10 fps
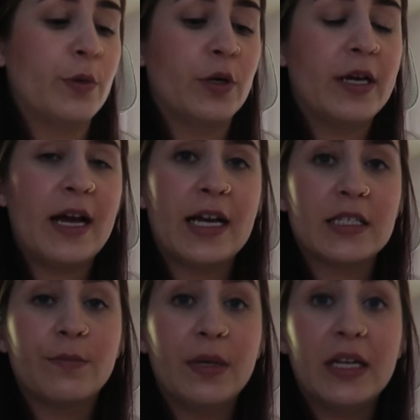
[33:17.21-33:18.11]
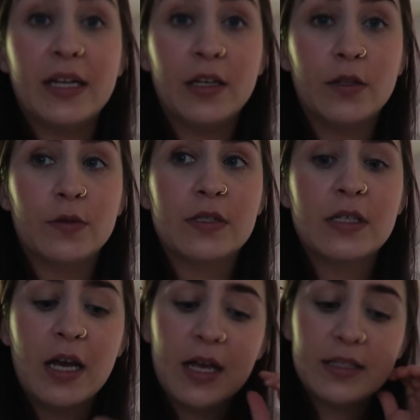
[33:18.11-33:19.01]
but it hasn't been in
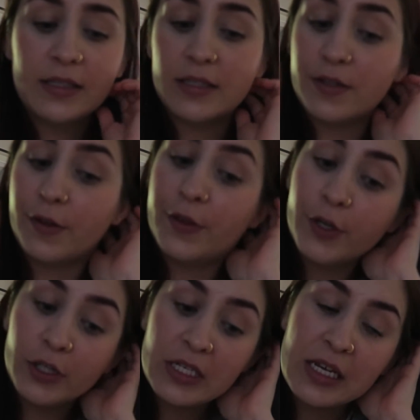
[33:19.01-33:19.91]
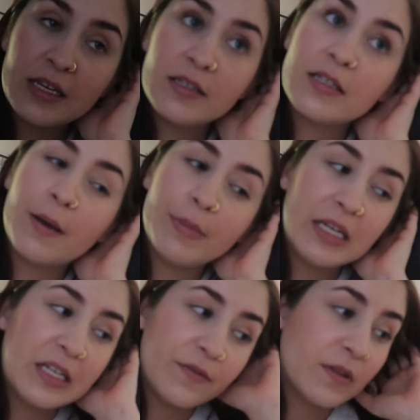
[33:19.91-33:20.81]
use since the 30s, I
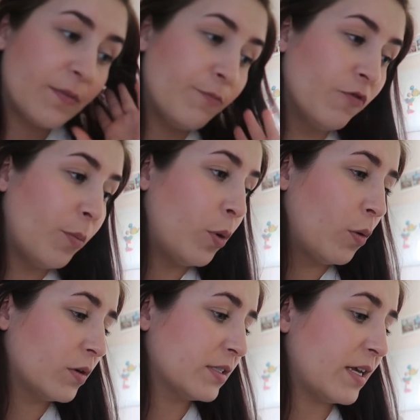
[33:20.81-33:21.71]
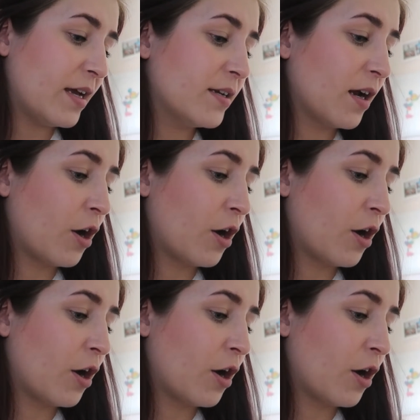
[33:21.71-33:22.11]
believe the report said.